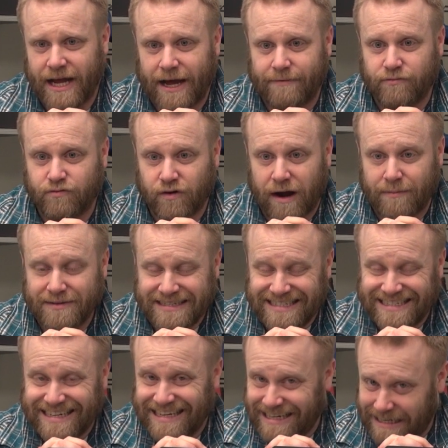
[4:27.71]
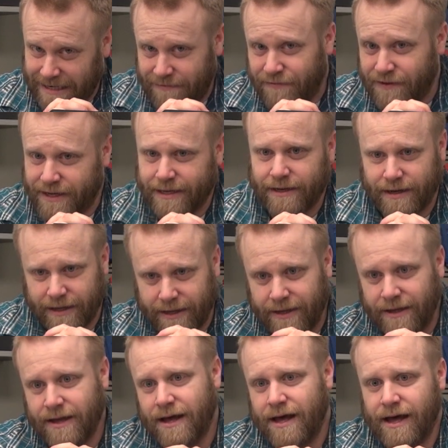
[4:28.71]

have dropped significantly,